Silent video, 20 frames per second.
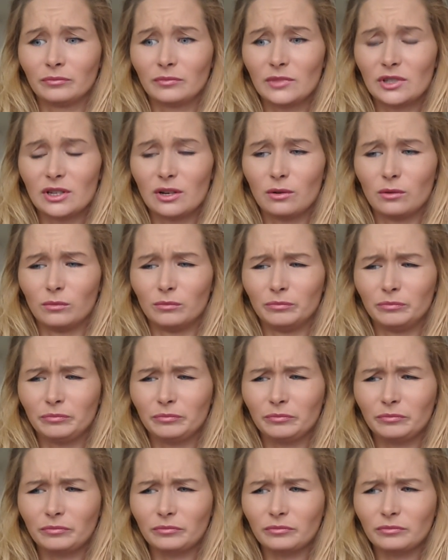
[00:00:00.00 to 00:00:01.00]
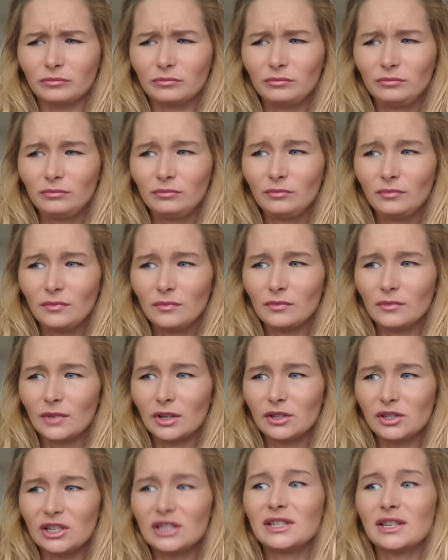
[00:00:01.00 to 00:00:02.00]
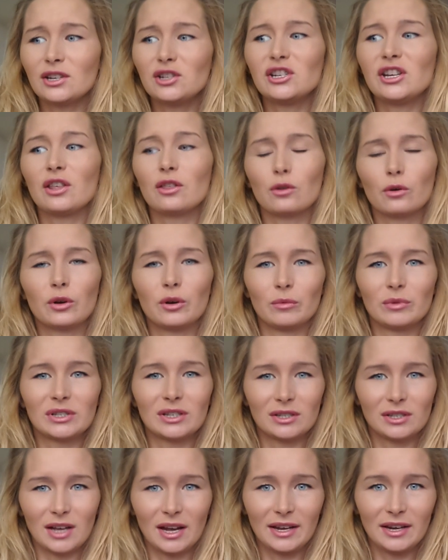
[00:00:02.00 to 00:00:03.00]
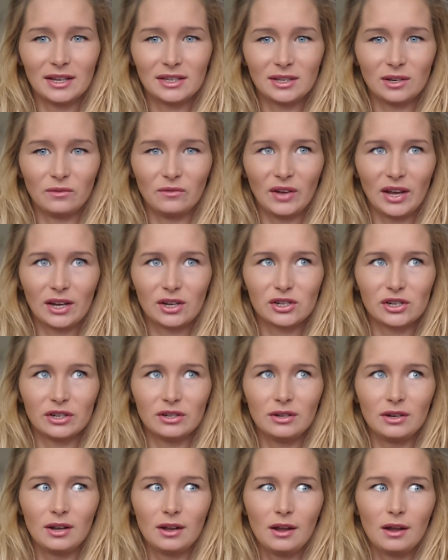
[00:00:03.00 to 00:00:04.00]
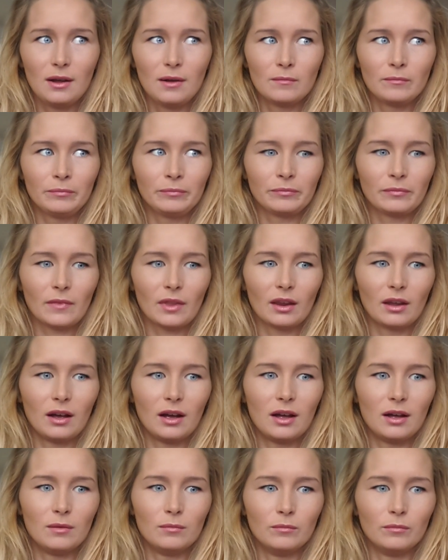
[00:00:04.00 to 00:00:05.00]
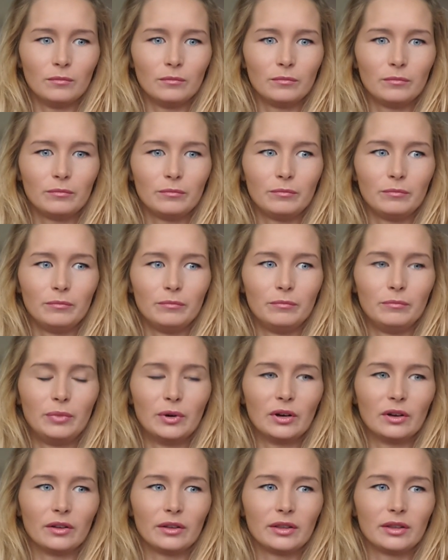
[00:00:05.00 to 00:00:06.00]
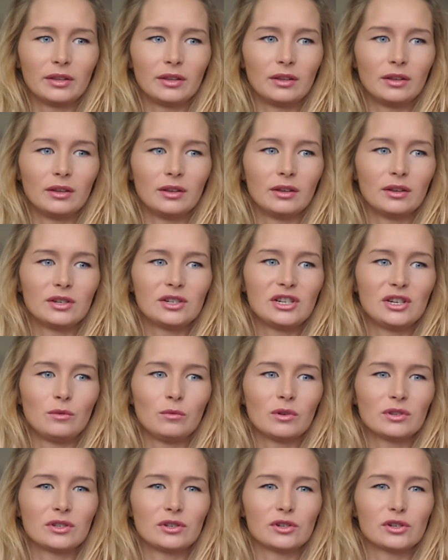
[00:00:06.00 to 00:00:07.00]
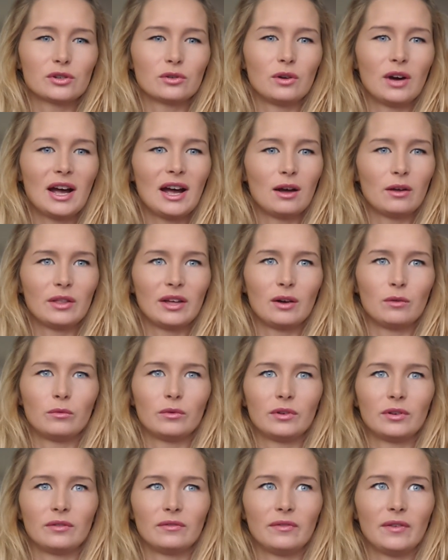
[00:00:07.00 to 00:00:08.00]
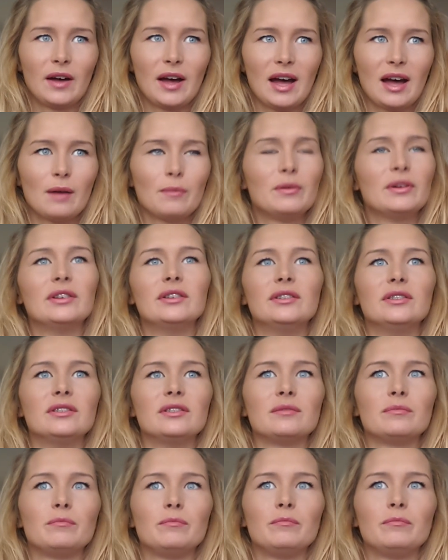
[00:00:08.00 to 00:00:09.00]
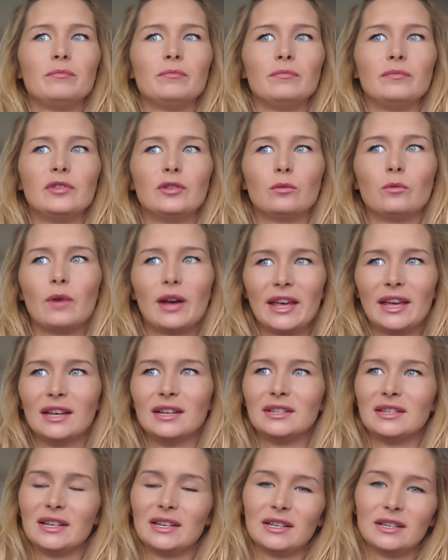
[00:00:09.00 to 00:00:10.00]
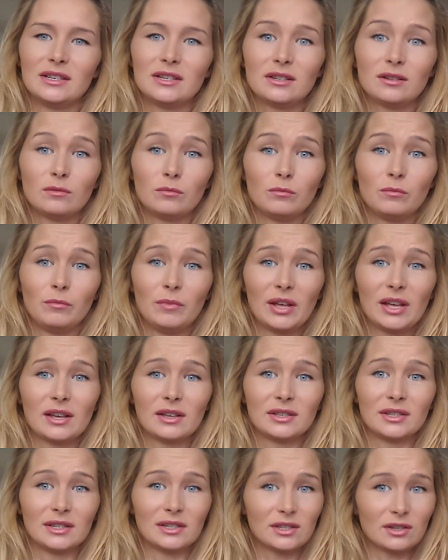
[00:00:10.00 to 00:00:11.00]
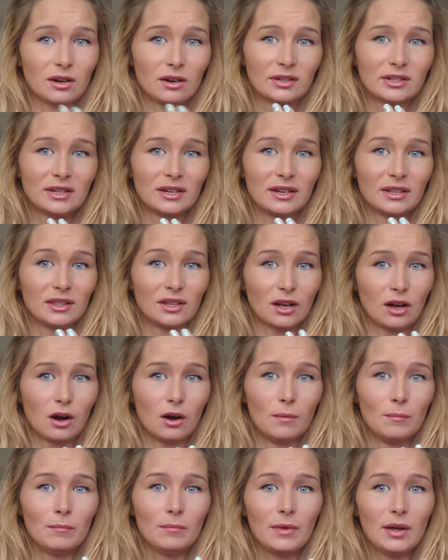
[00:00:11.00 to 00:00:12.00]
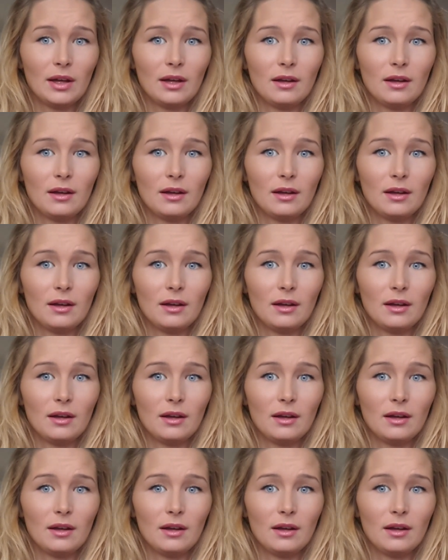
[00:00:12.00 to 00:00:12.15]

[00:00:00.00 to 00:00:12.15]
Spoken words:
So she said she thought it was a sinus infection, but she wasn't sure how that would have happened the way it did because it started in the gum.